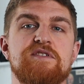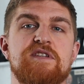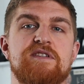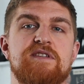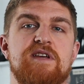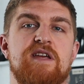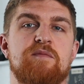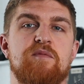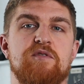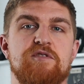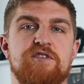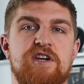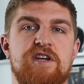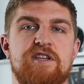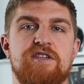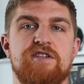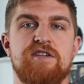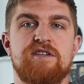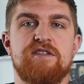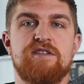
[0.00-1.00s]
sustainable
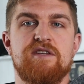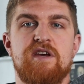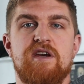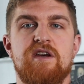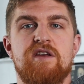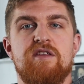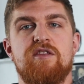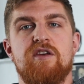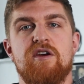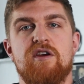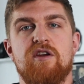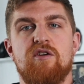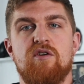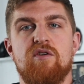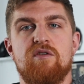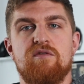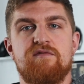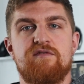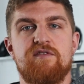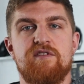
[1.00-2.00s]
changes that can
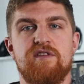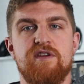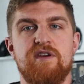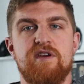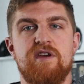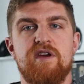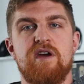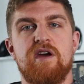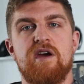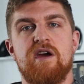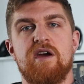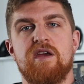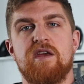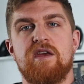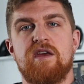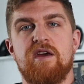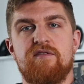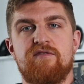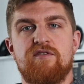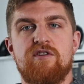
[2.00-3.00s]
hopefully
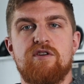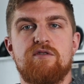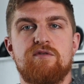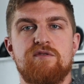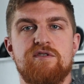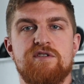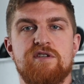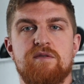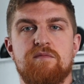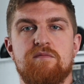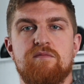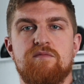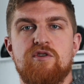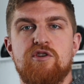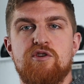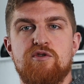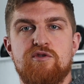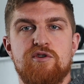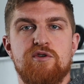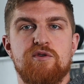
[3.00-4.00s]
give you some
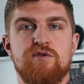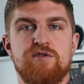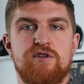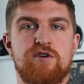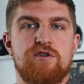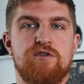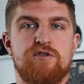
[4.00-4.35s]
new tools in your